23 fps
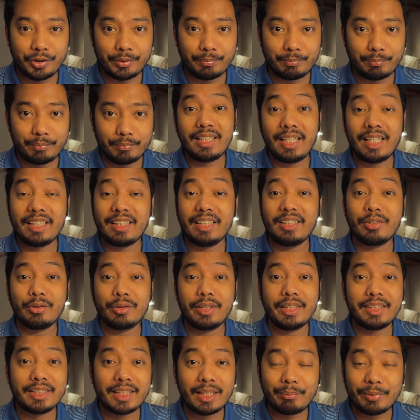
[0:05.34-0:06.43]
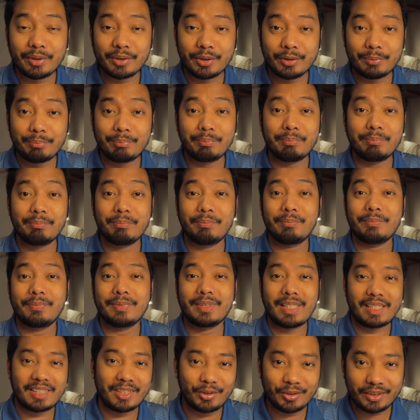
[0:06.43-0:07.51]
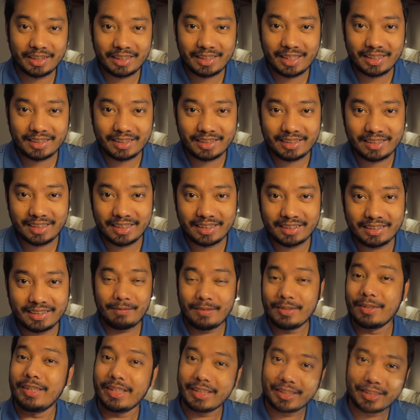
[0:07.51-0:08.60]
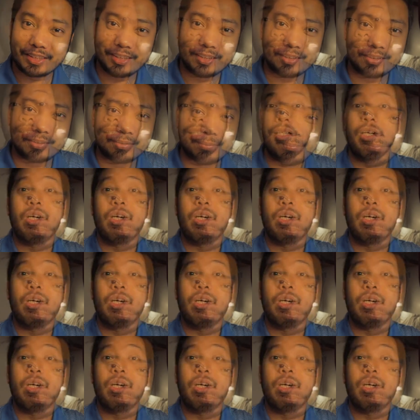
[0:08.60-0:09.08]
ship? And in today's episode, sasagutin natin yan. So let's go!